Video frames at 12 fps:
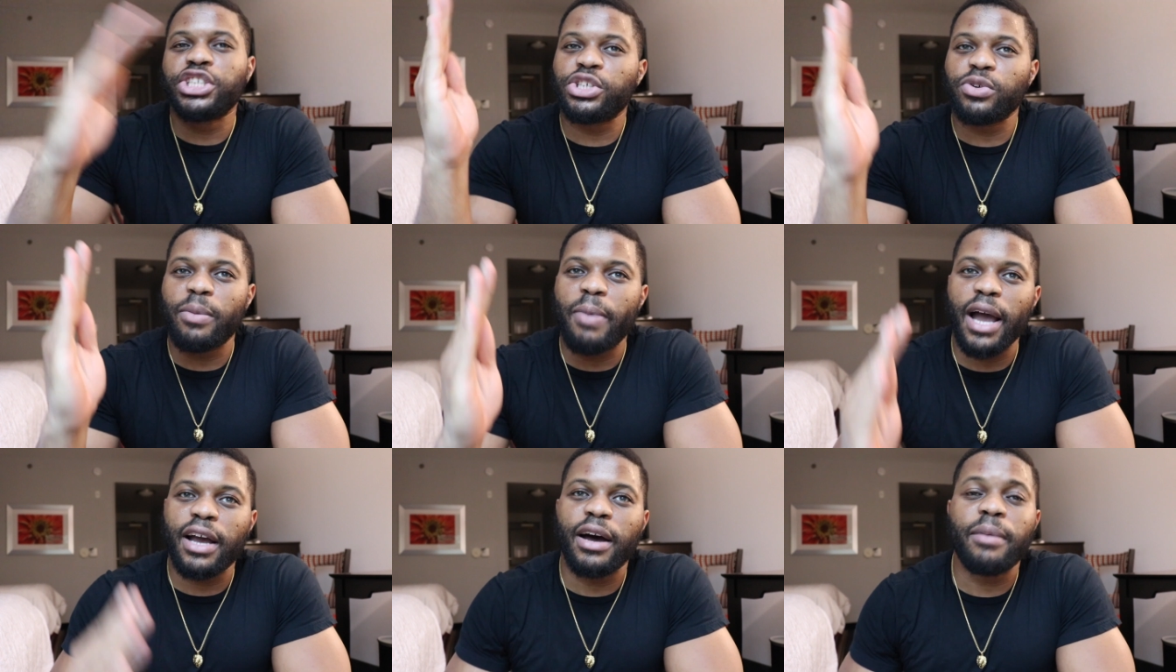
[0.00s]
shoot it
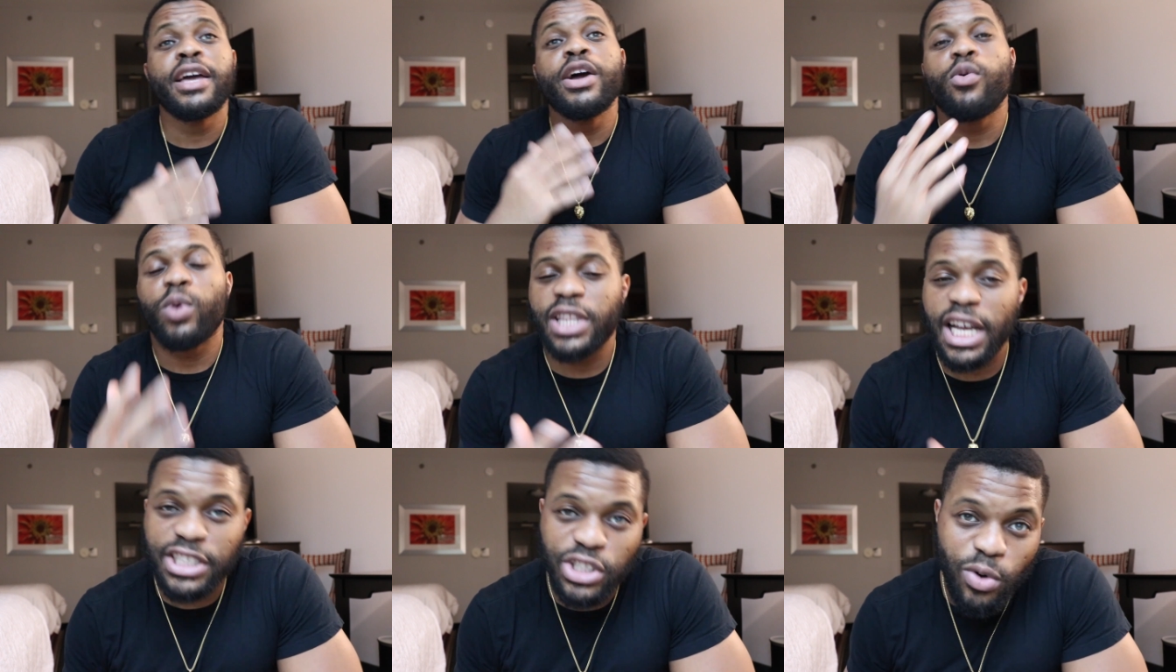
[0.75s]
back up. What
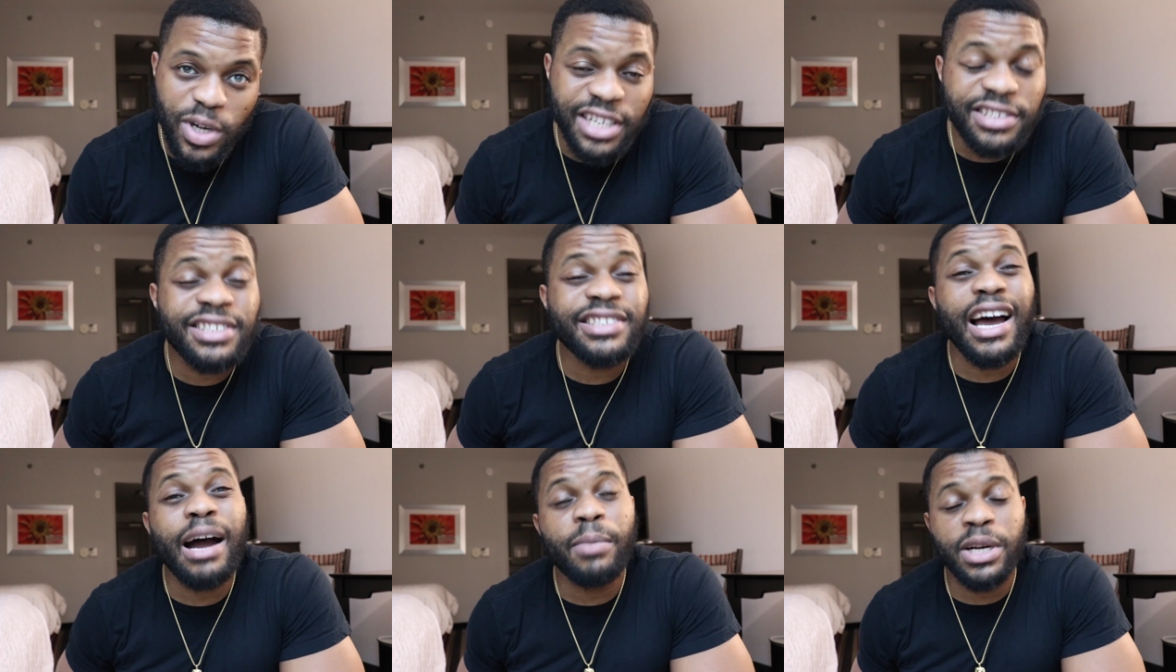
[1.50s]
that's doing is
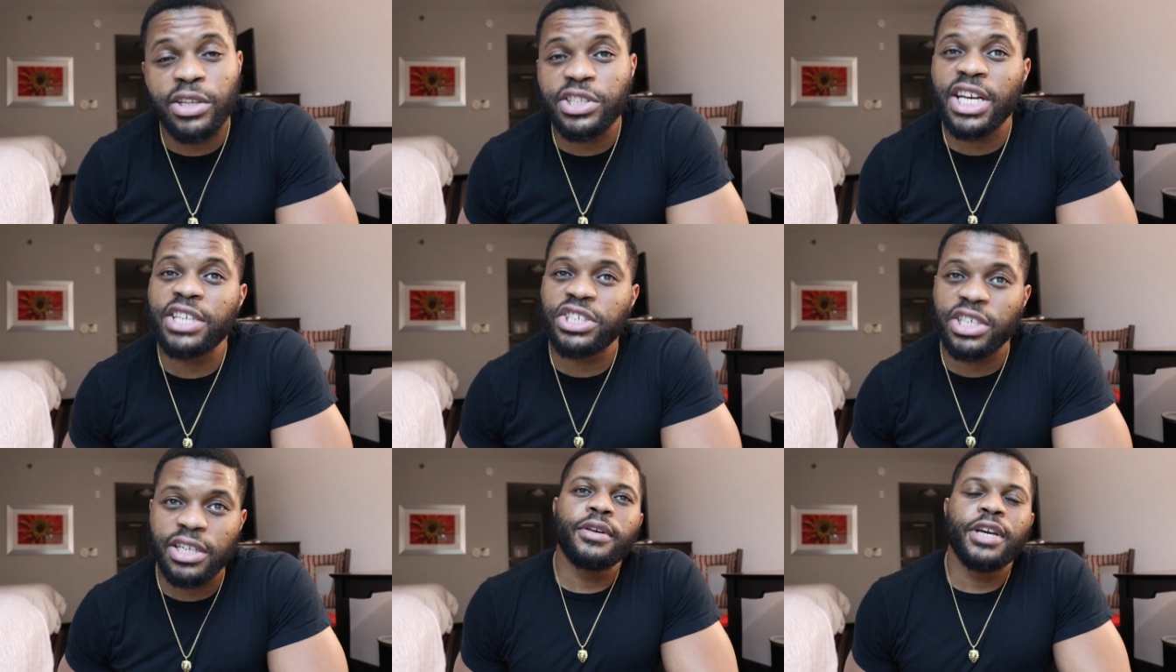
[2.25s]
time under
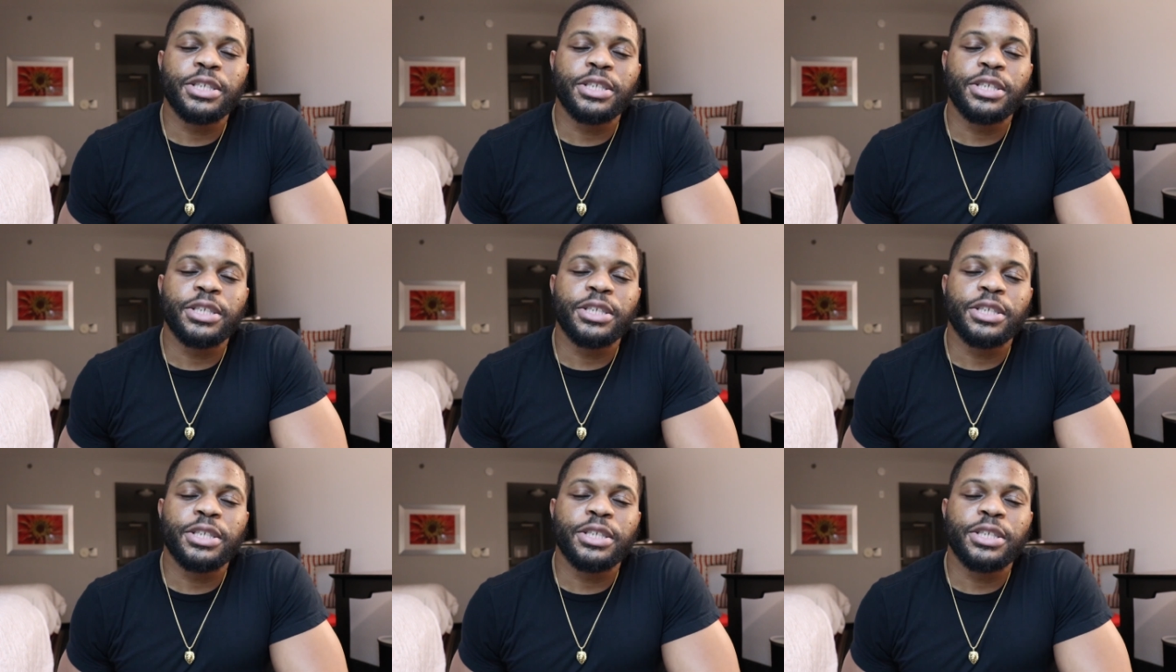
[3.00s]
tension.